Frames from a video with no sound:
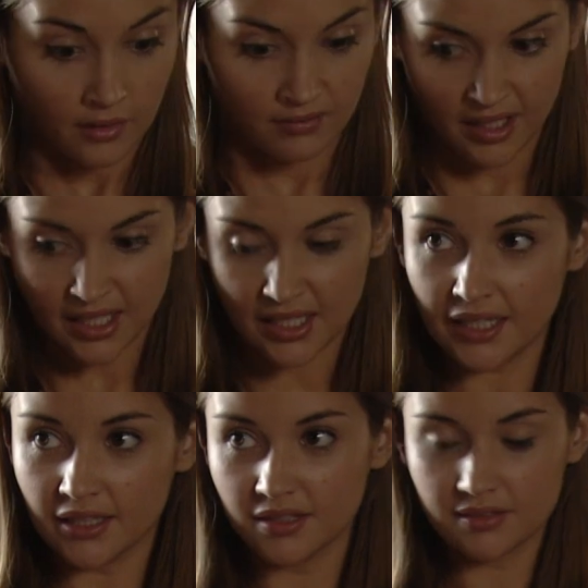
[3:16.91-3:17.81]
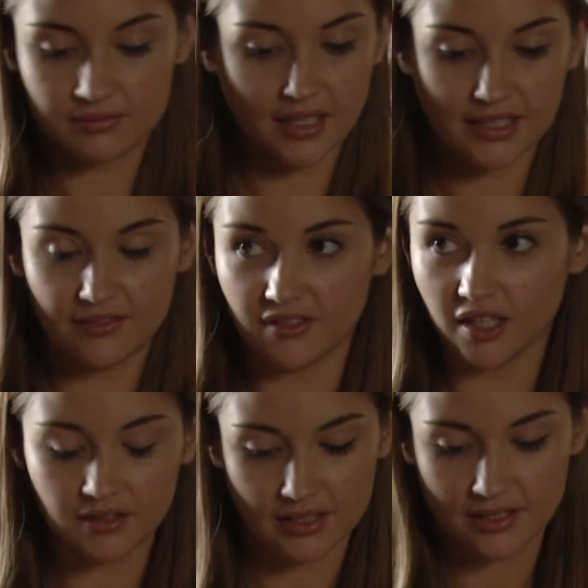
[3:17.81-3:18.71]
I hadn't even noticed.
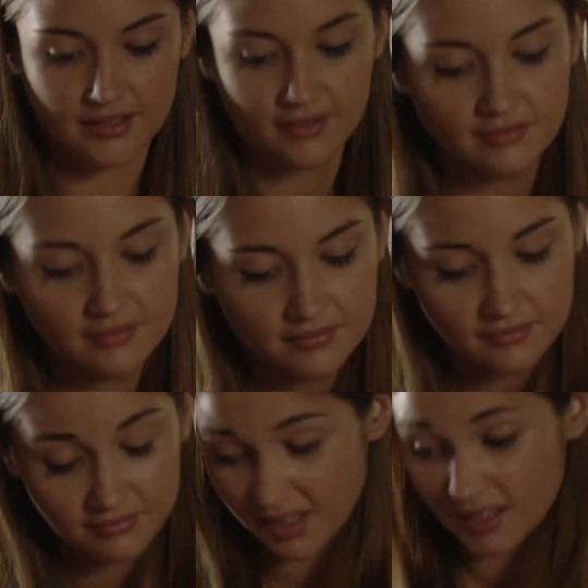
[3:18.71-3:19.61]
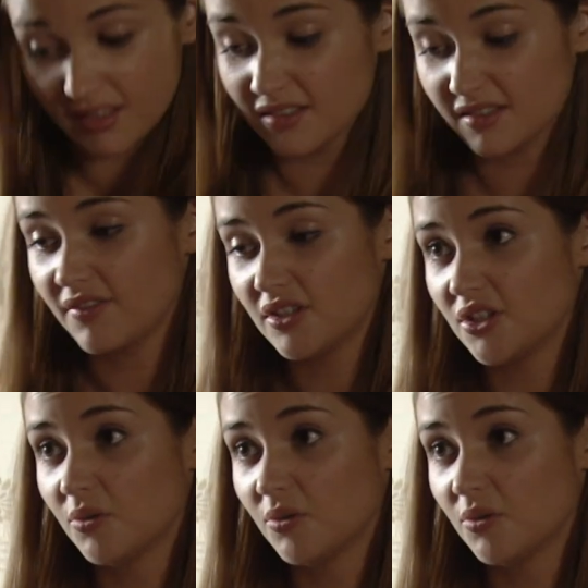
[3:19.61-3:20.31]
It's nothing to do with me.